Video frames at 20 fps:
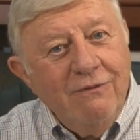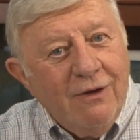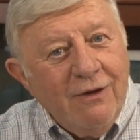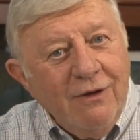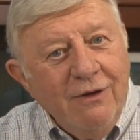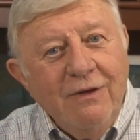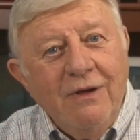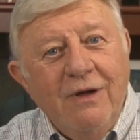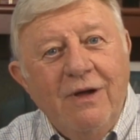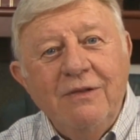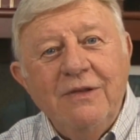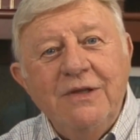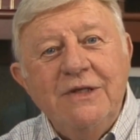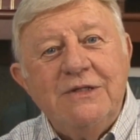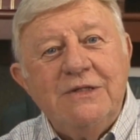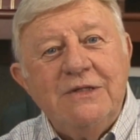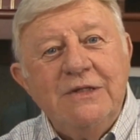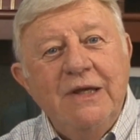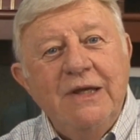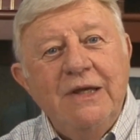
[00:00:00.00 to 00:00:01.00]
learned all
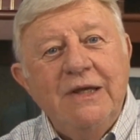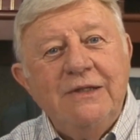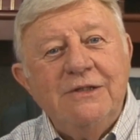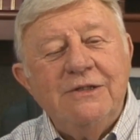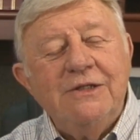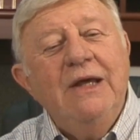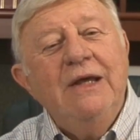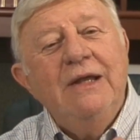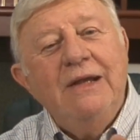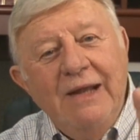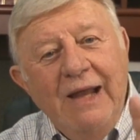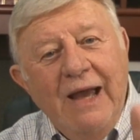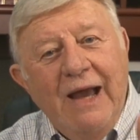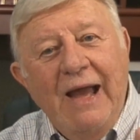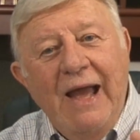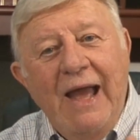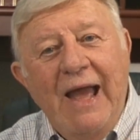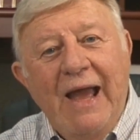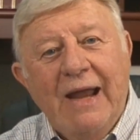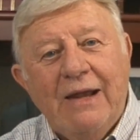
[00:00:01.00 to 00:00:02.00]
these things, now
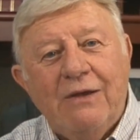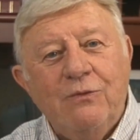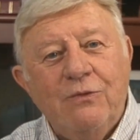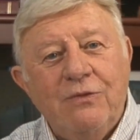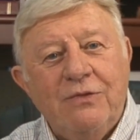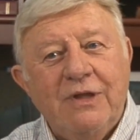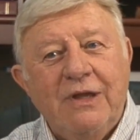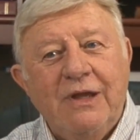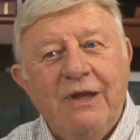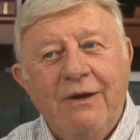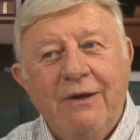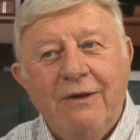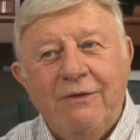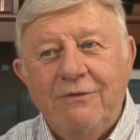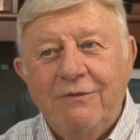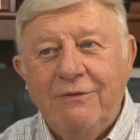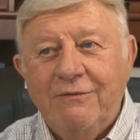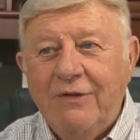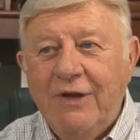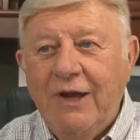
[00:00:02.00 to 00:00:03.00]
act with the
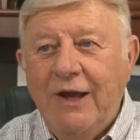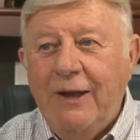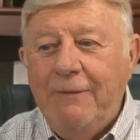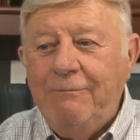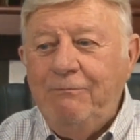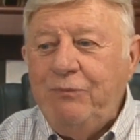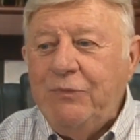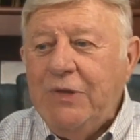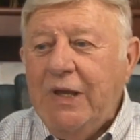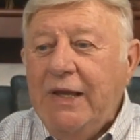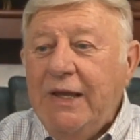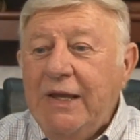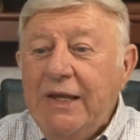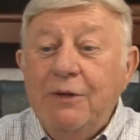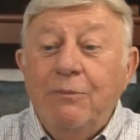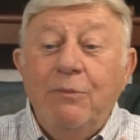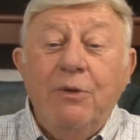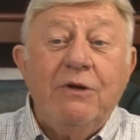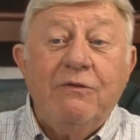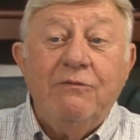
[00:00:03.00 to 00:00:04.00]
character of God. In
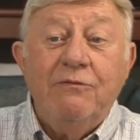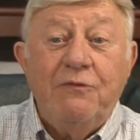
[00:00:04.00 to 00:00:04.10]
the book of